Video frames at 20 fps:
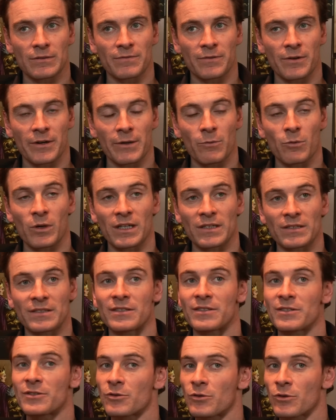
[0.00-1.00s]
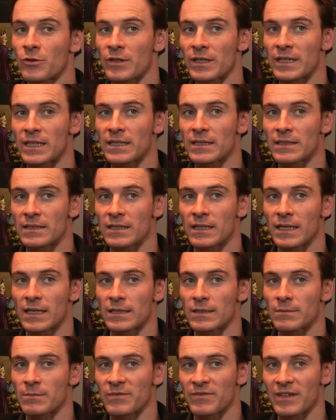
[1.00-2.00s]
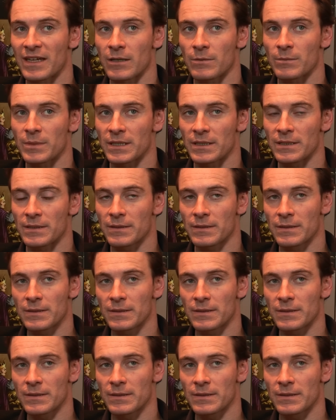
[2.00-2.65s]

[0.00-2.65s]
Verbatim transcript: Could very well destroy the Kingdom of Albion.